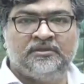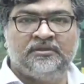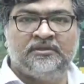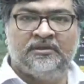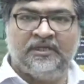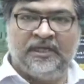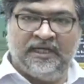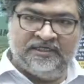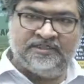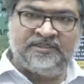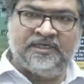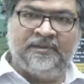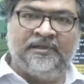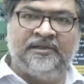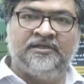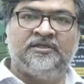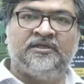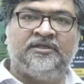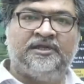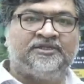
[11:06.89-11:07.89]
it is given in the
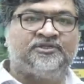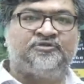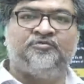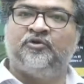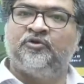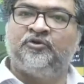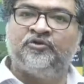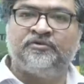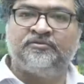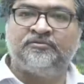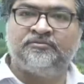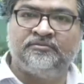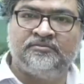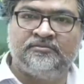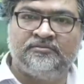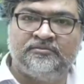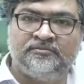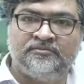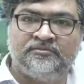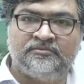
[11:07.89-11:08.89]
textbook,
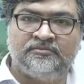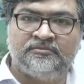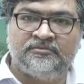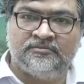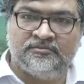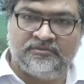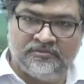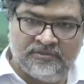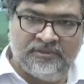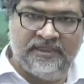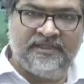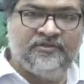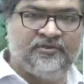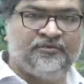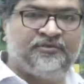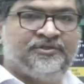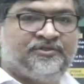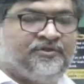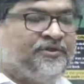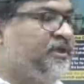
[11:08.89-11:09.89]
right, which
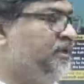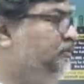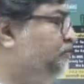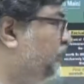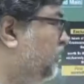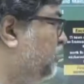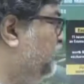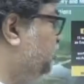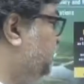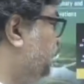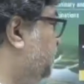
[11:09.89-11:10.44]
you can follow there.